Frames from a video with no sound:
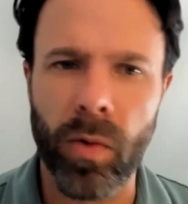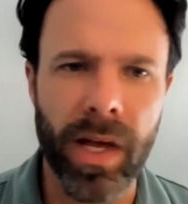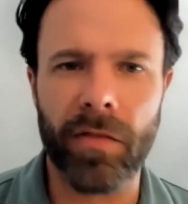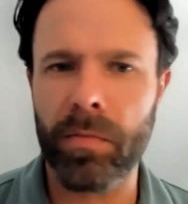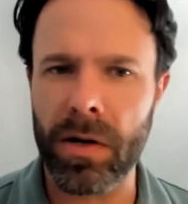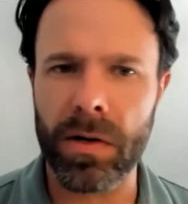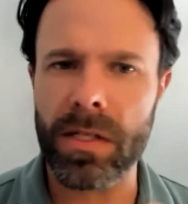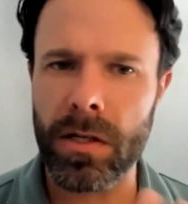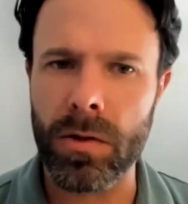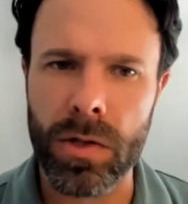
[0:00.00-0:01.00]
We have peer
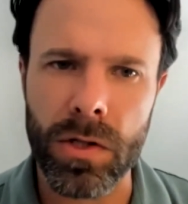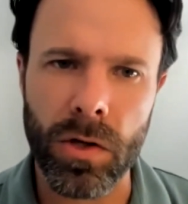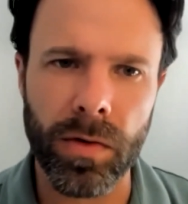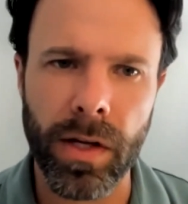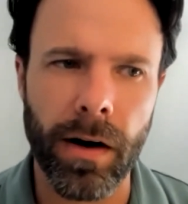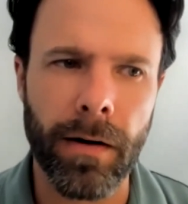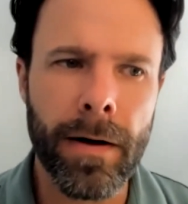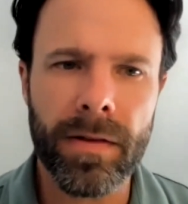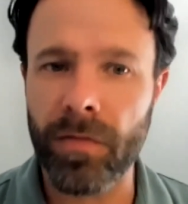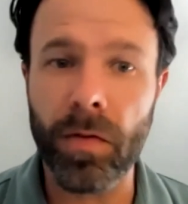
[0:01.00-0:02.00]
institutions over there
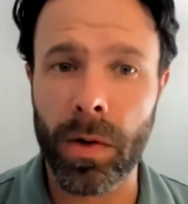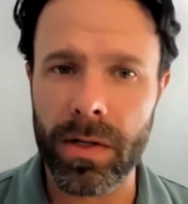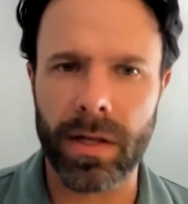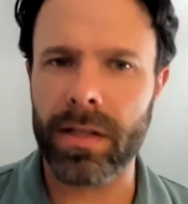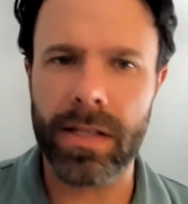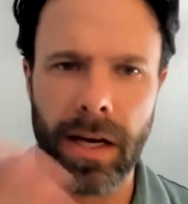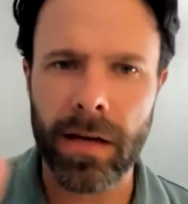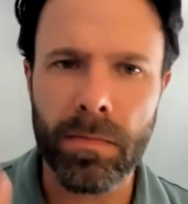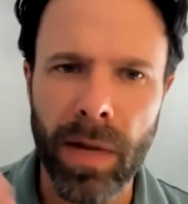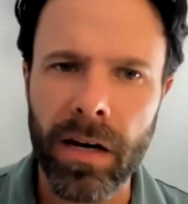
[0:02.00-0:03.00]
that focus on,
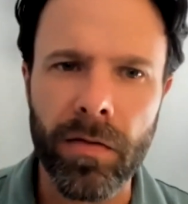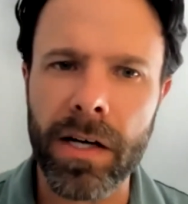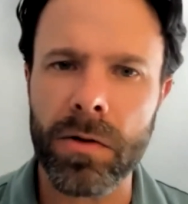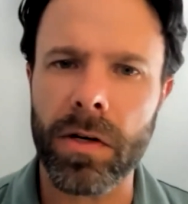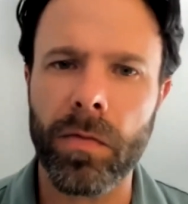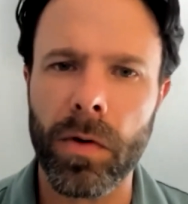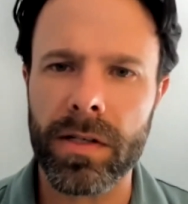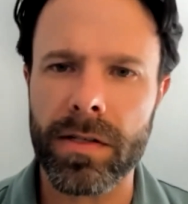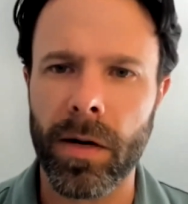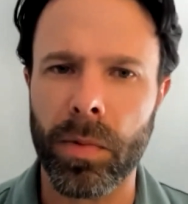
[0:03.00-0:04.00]
say, manufacturing, for
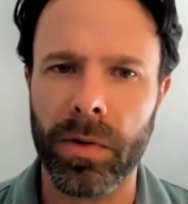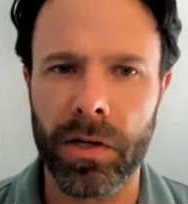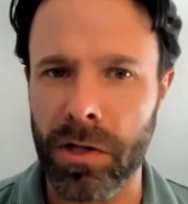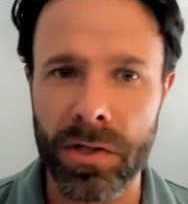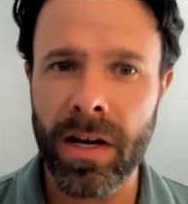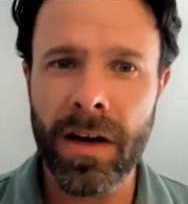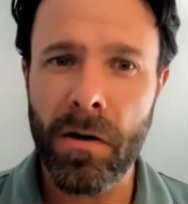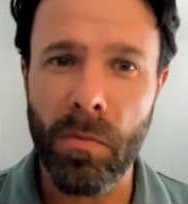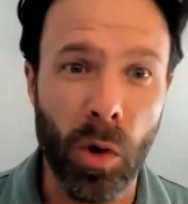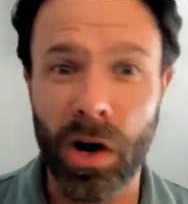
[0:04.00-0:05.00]
example. They're just
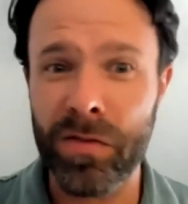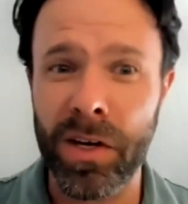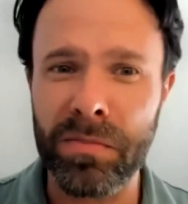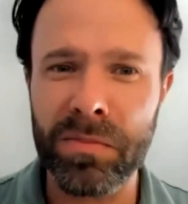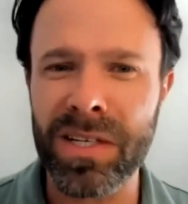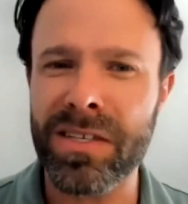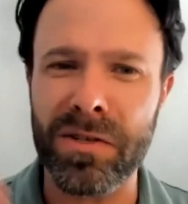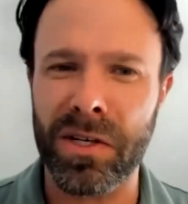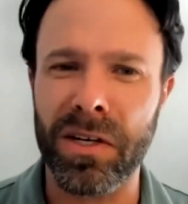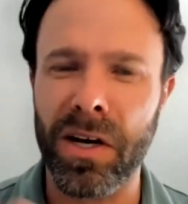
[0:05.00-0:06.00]
more of them because
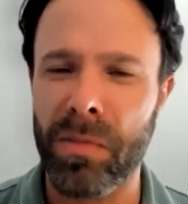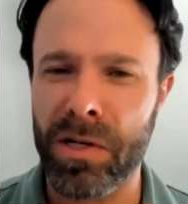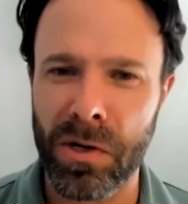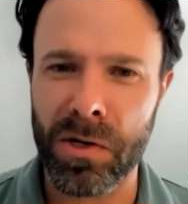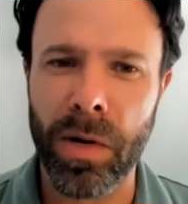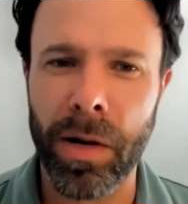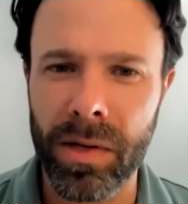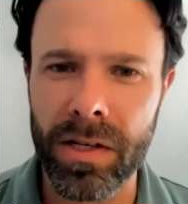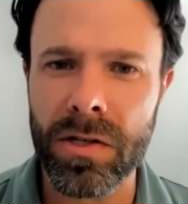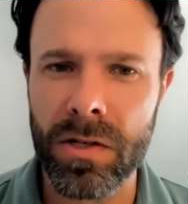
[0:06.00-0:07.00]
there's a much larger
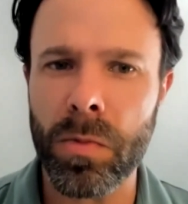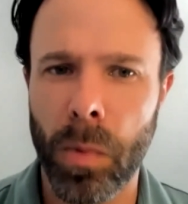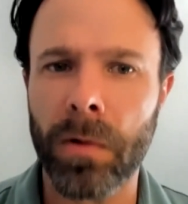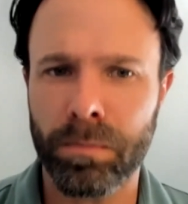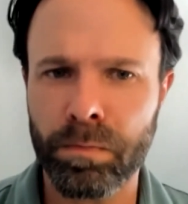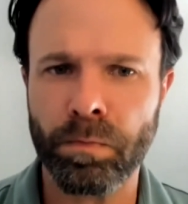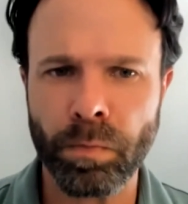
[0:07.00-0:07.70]
population to support.